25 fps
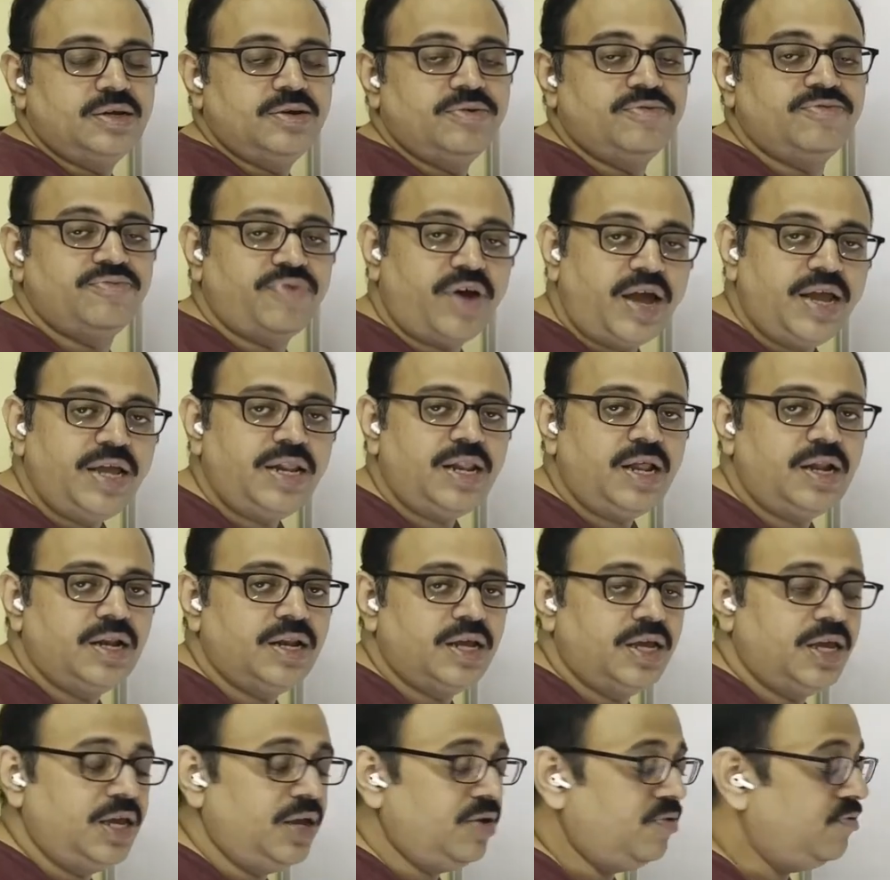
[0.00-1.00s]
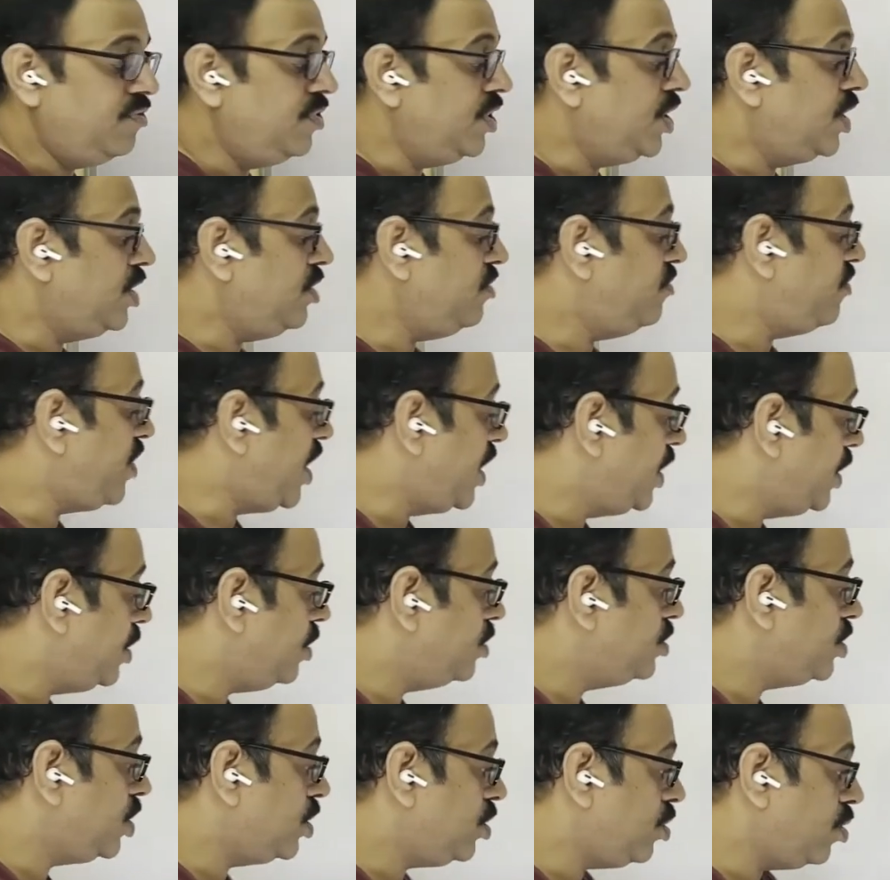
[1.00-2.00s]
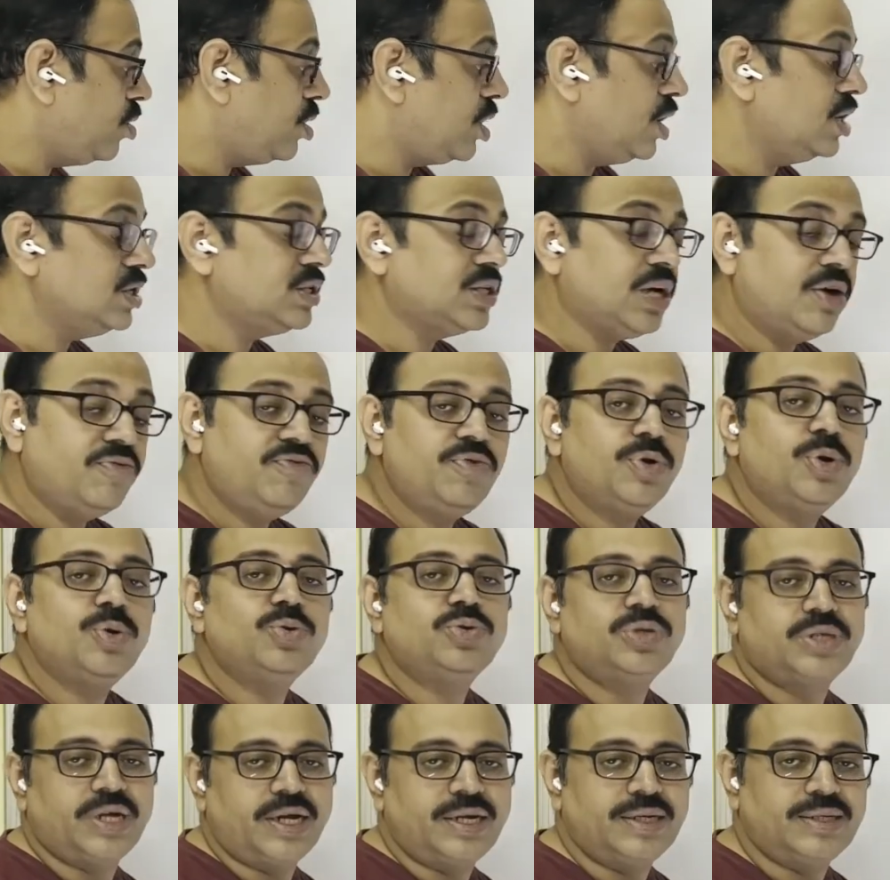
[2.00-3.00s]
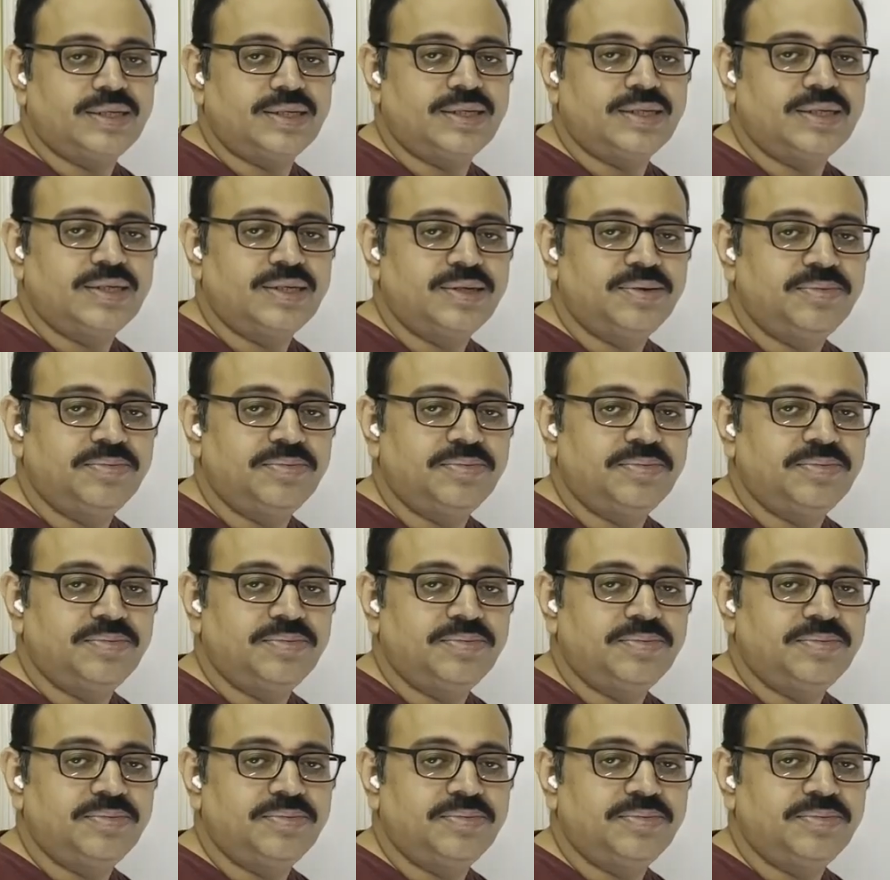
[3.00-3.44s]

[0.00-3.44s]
Finally, we have to find out the totals of two sets.